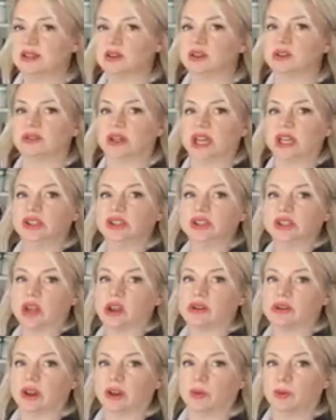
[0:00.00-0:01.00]
sort of age, you
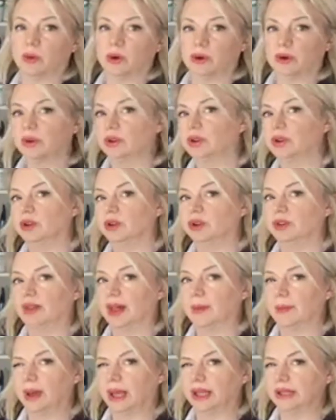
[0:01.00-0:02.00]
don't know what
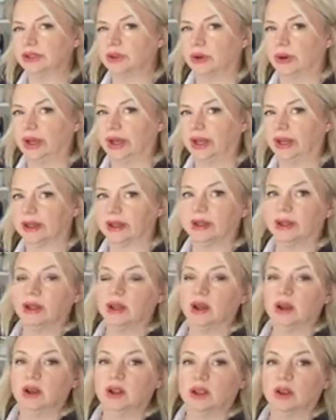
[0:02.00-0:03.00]
that paint's got in it.
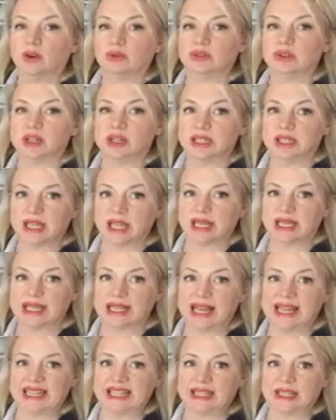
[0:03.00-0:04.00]
They often contained
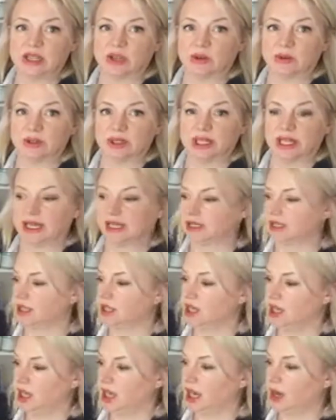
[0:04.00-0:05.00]
lead in the olden days.
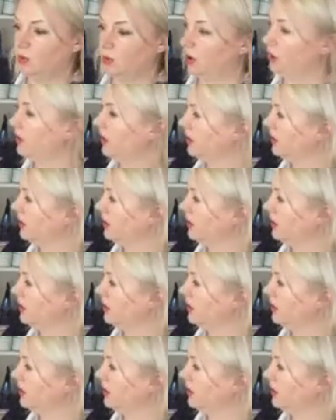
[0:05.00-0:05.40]
And the